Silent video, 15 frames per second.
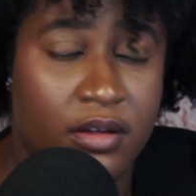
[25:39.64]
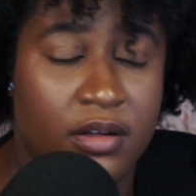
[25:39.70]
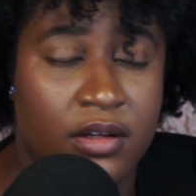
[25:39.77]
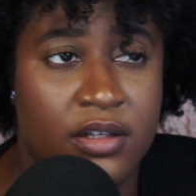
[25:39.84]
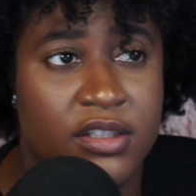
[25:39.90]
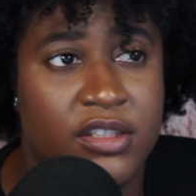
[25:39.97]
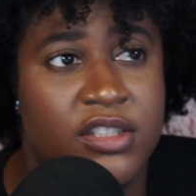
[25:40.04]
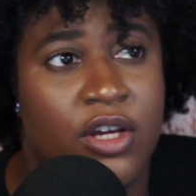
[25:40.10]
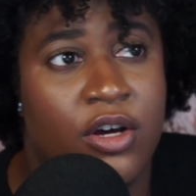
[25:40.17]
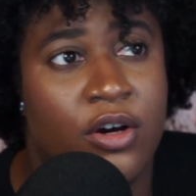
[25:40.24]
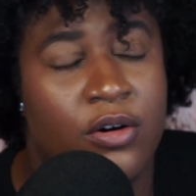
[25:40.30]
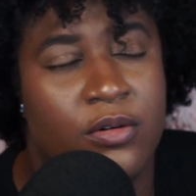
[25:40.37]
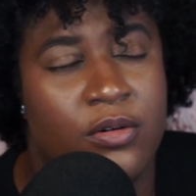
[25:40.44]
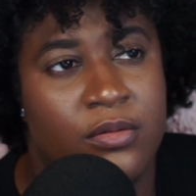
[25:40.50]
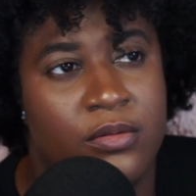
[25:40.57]
So
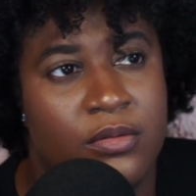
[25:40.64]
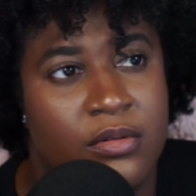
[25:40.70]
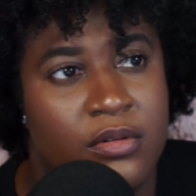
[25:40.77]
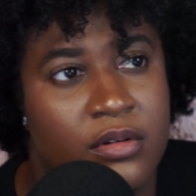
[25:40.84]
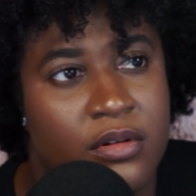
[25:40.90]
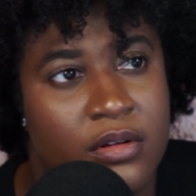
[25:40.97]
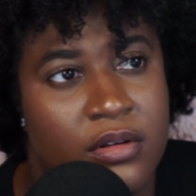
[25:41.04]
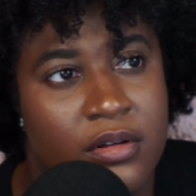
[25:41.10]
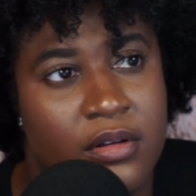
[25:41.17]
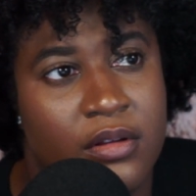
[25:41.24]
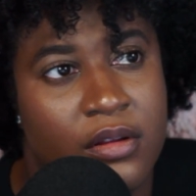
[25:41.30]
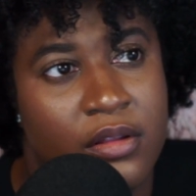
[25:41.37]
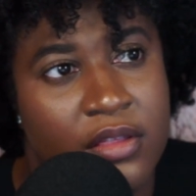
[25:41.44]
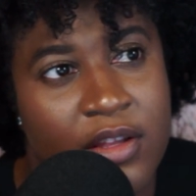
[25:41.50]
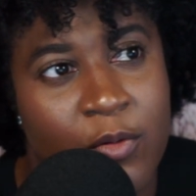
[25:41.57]

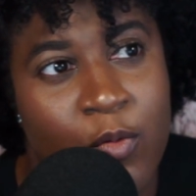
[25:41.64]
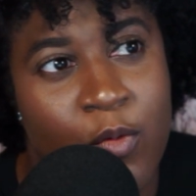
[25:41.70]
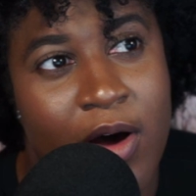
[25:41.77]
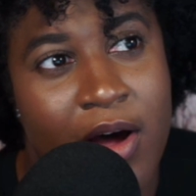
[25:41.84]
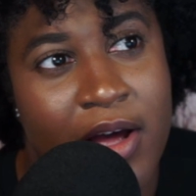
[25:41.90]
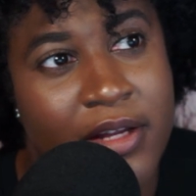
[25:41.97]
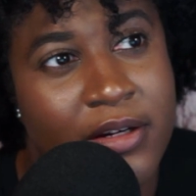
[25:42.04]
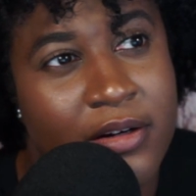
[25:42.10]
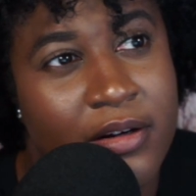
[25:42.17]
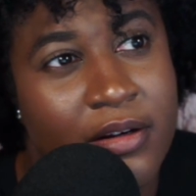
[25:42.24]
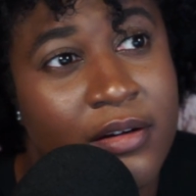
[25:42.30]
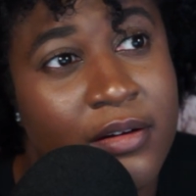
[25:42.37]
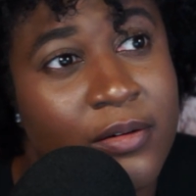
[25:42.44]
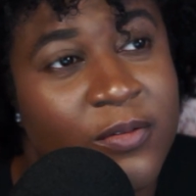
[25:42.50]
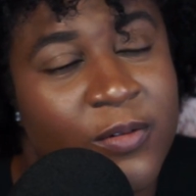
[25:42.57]
the one
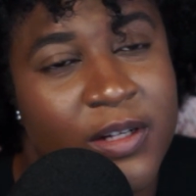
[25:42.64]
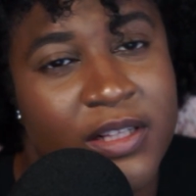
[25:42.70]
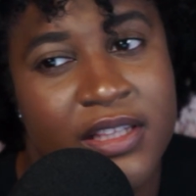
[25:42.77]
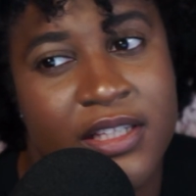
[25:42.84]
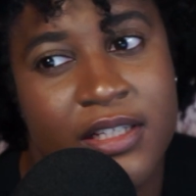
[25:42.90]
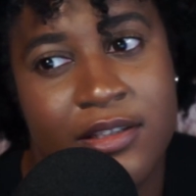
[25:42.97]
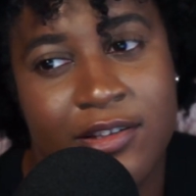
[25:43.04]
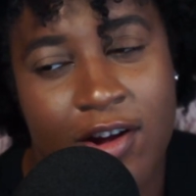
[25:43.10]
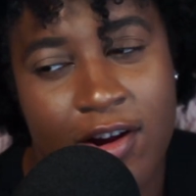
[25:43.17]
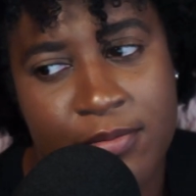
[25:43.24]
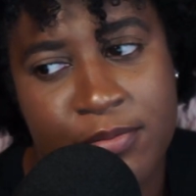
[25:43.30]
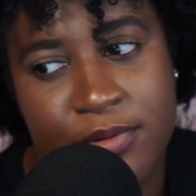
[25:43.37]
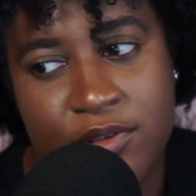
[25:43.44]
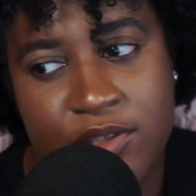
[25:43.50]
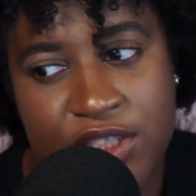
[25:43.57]
with the dark
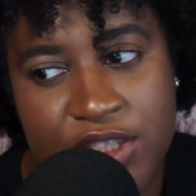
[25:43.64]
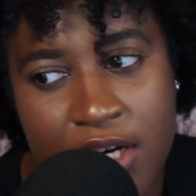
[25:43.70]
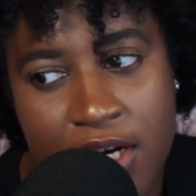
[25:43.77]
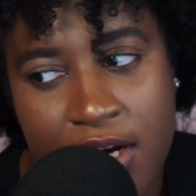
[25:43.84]
blue shirt,